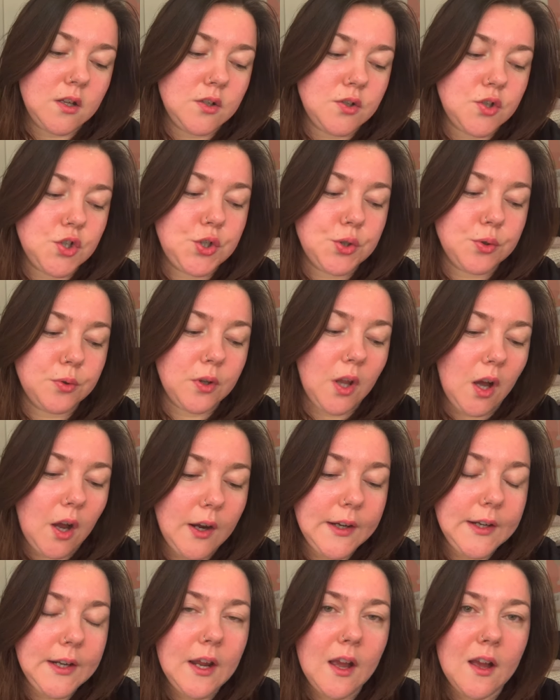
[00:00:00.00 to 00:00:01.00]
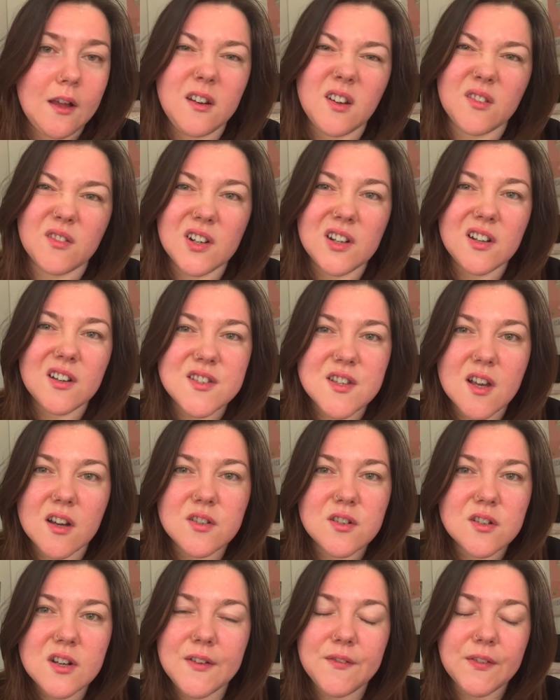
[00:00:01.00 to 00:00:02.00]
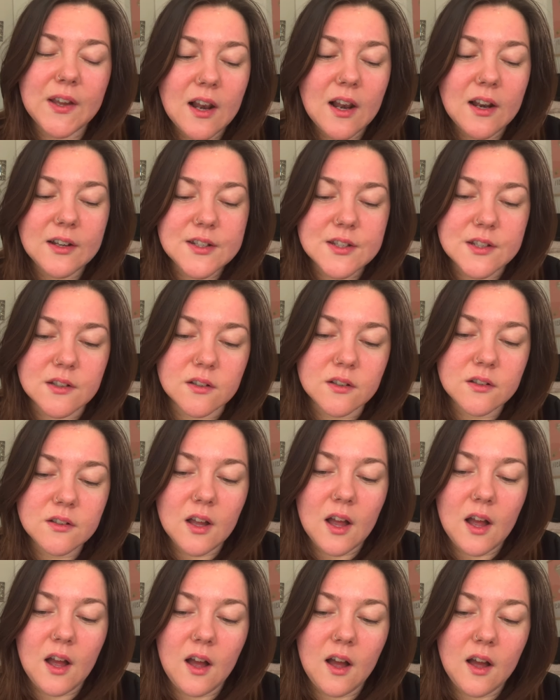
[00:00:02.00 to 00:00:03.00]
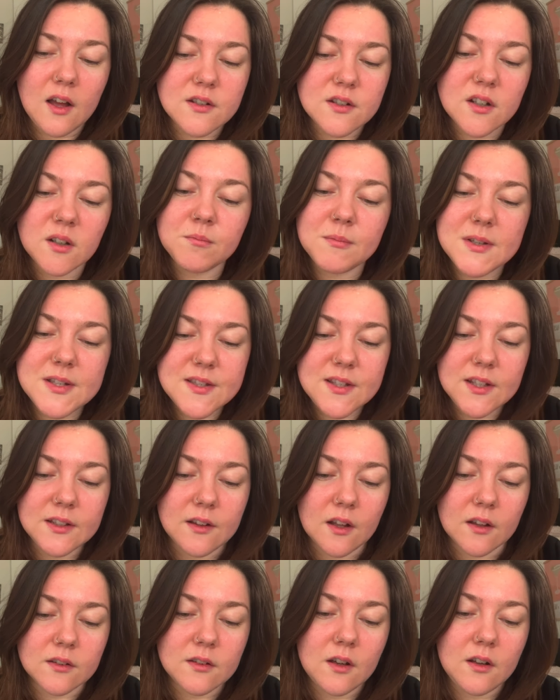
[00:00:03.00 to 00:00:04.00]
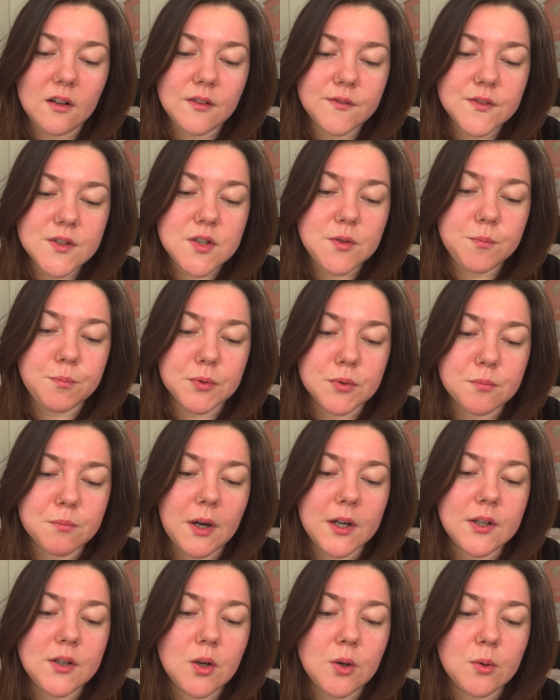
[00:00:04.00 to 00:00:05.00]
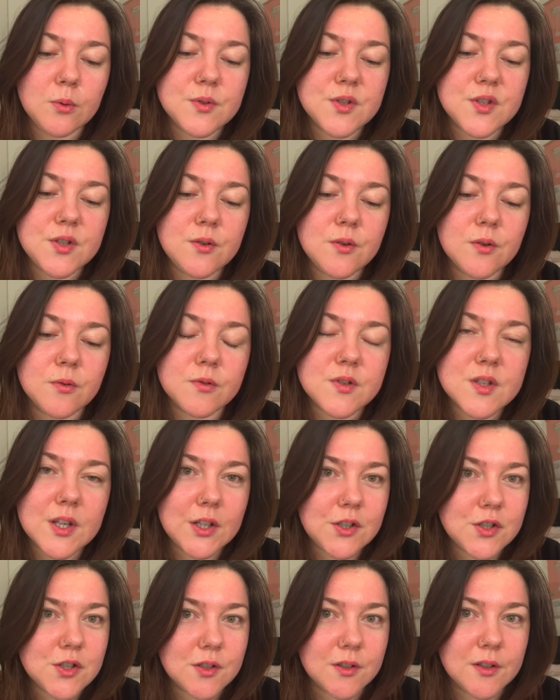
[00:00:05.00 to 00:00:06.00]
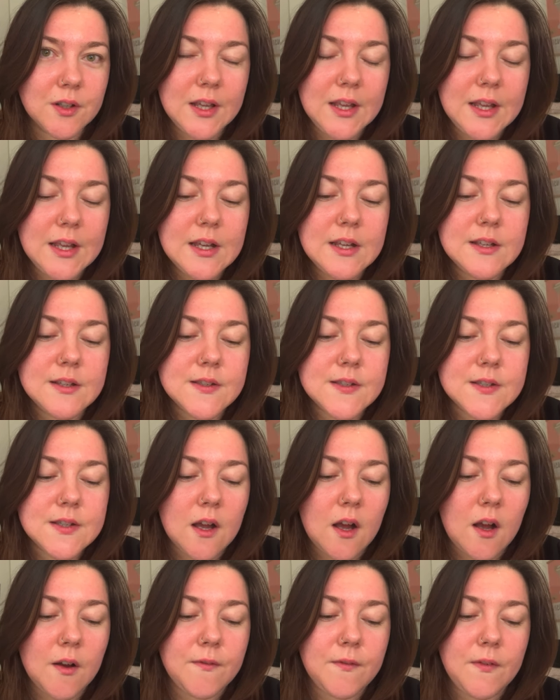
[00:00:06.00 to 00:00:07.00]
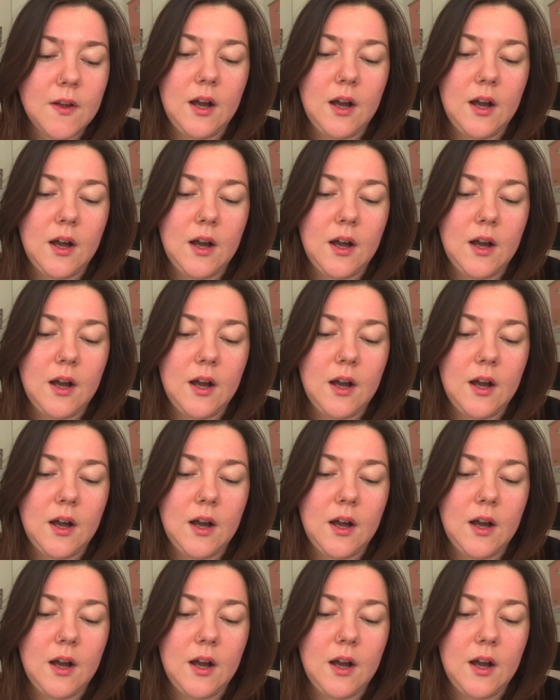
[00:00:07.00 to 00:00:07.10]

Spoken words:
July, and I realized I don't have calendar and I'm missing that. I love to put my notes, you know, schedule stuff.